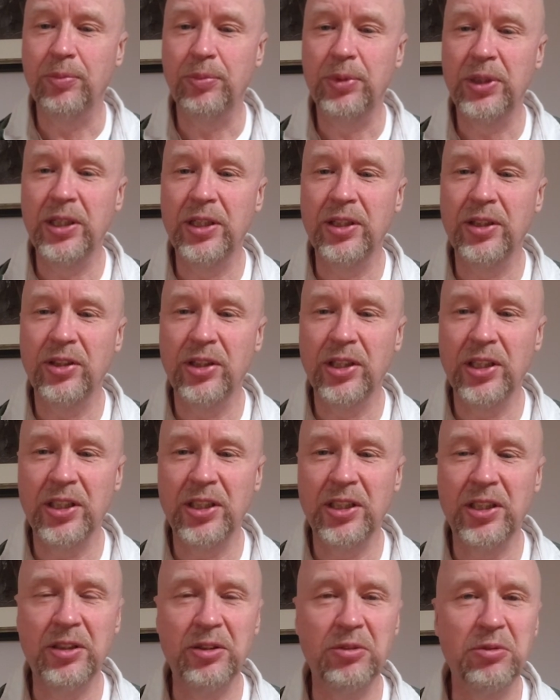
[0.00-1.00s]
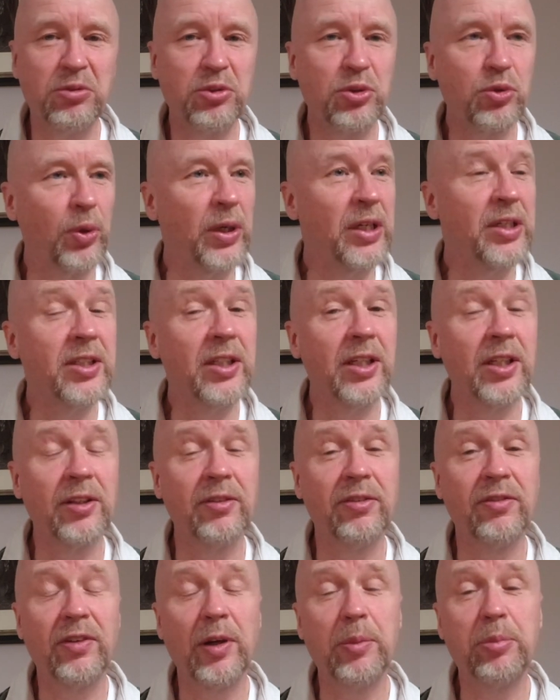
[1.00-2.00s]
being the 20th
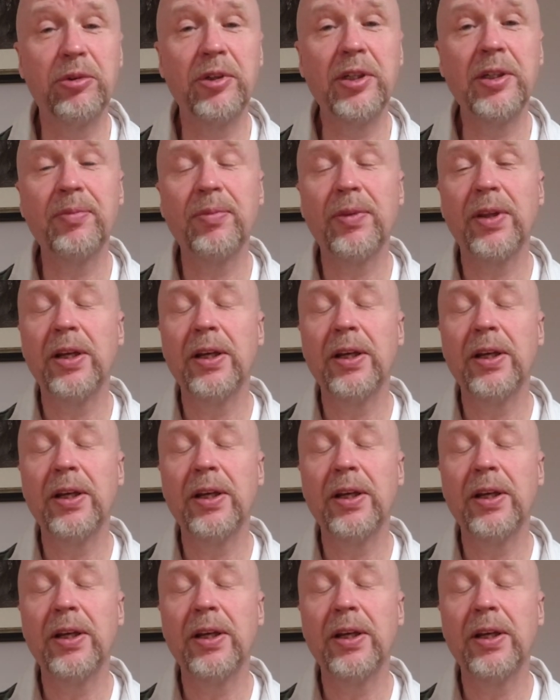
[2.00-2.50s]
of February,